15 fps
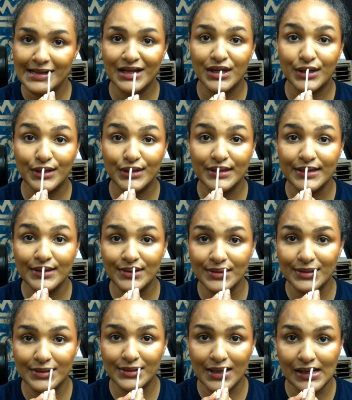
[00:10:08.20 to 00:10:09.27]
clear
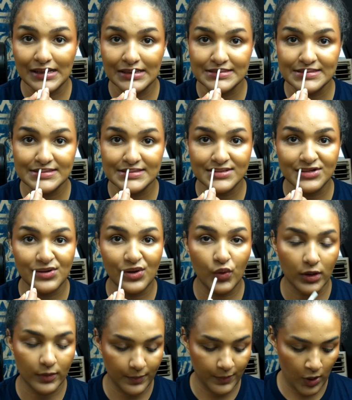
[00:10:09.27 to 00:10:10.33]
gloss
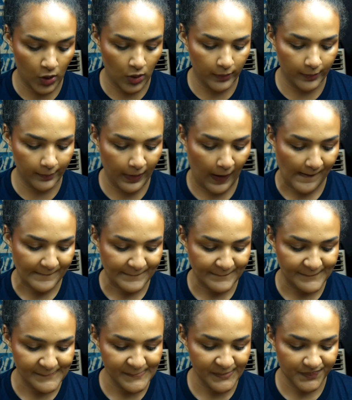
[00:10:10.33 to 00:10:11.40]
or balm.
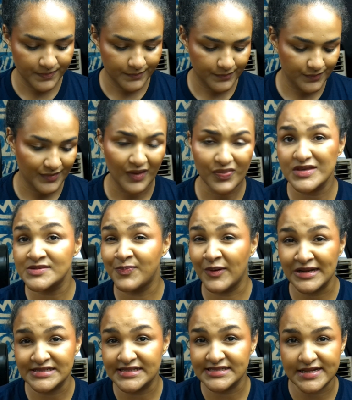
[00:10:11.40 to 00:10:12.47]
This
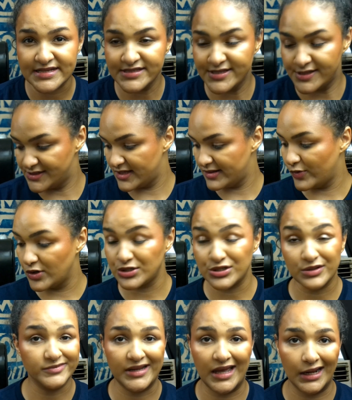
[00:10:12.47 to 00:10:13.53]
brand doesn't exist anymore, so
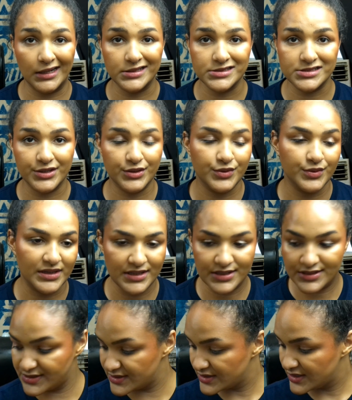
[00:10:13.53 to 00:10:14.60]
I'm not going to tell you who it
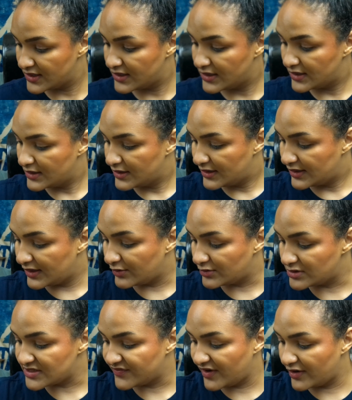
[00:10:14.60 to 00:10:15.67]
is. It
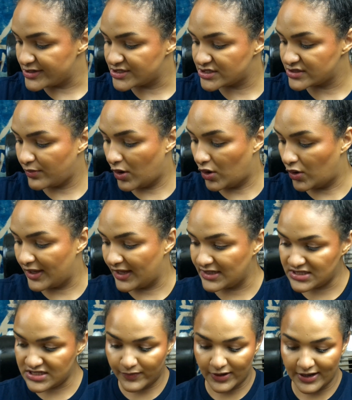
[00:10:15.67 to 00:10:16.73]
was a very small
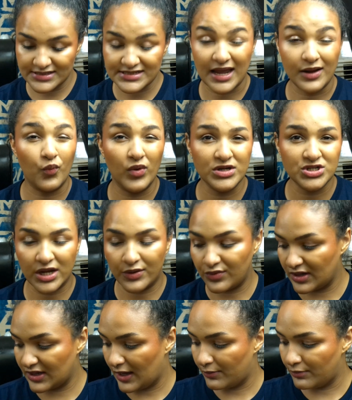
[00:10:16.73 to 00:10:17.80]
indie brand. I wish I would
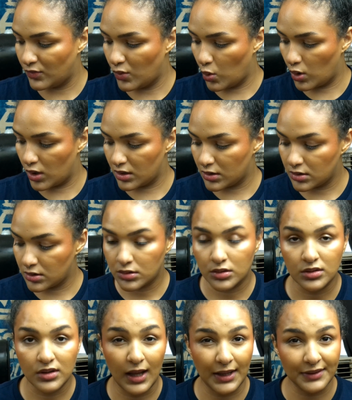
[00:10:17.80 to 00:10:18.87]
have gotten more
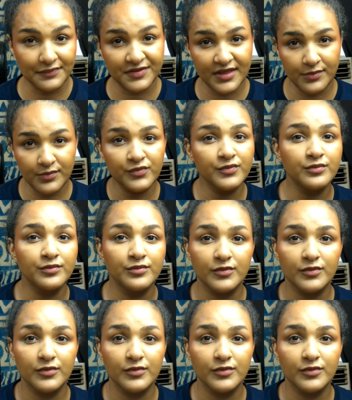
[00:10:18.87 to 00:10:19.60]
of them